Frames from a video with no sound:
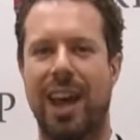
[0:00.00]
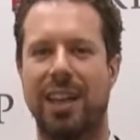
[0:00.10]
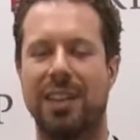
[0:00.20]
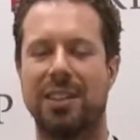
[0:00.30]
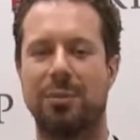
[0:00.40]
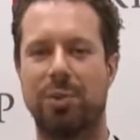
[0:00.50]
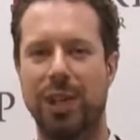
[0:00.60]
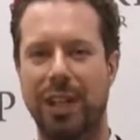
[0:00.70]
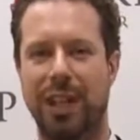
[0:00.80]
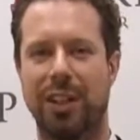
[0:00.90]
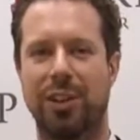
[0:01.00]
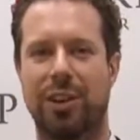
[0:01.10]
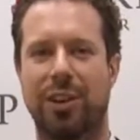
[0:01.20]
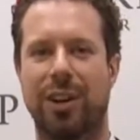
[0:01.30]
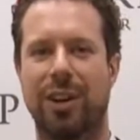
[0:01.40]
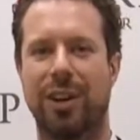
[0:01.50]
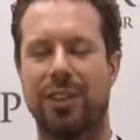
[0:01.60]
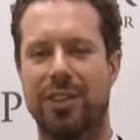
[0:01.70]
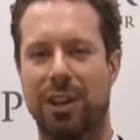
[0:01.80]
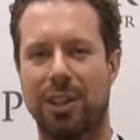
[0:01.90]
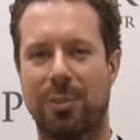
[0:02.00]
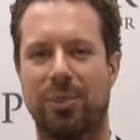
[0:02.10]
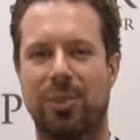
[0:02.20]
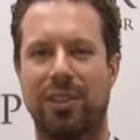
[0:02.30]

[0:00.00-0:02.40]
and in bringing your startups